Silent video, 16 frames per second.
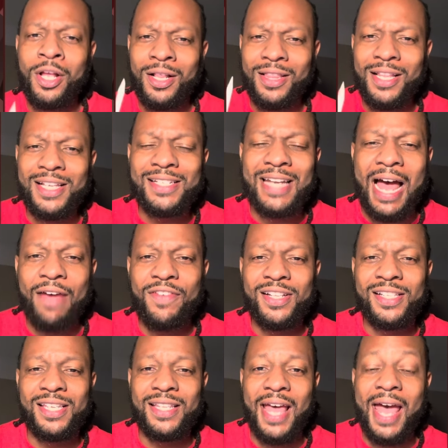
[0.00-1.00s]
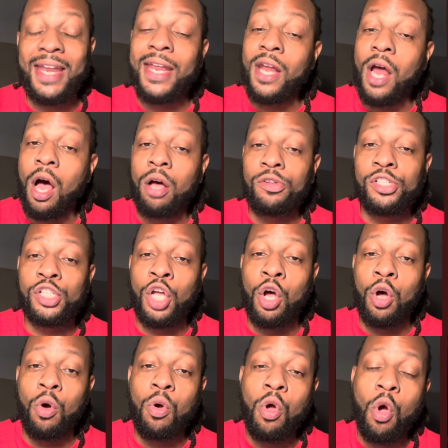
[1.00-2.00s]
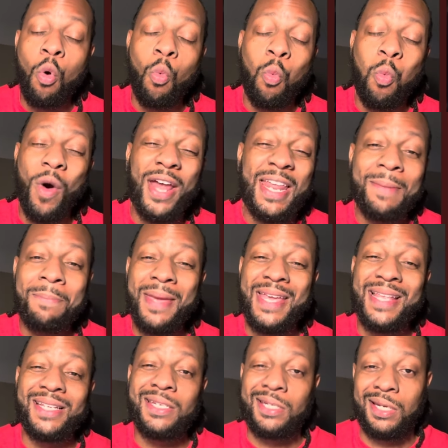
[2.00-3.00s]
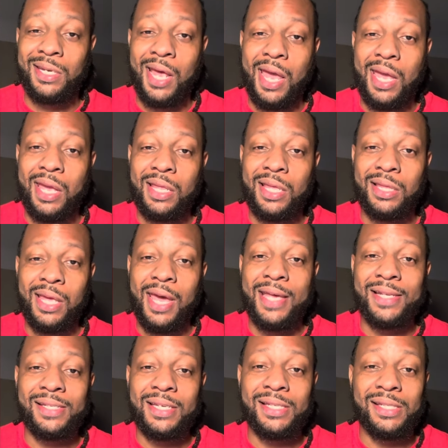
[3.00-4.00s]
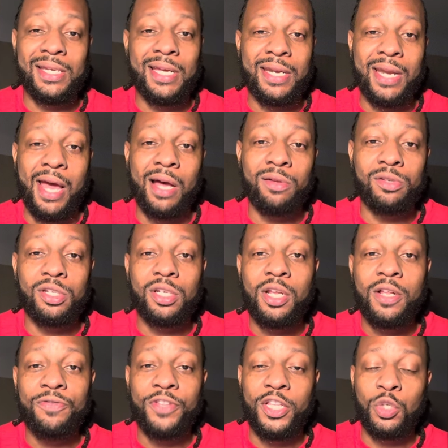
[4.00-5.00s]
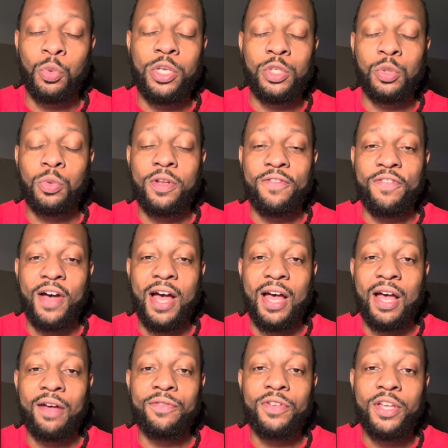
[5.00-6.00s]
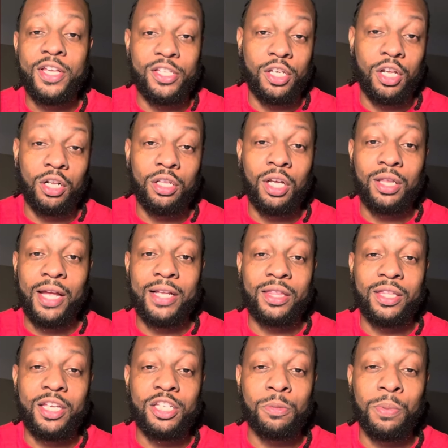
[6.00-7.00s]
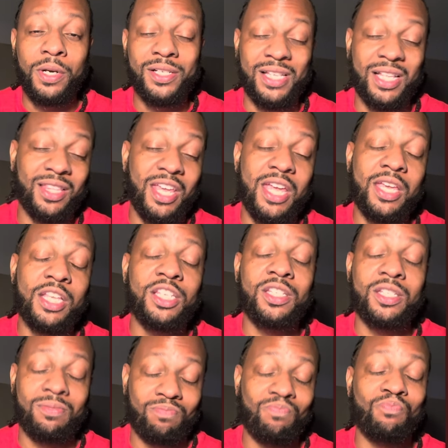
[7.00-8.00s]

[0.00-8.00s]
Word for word: Let's dive into that and also what it means today that the SEC announced that 2025 is going to look like this because I think it's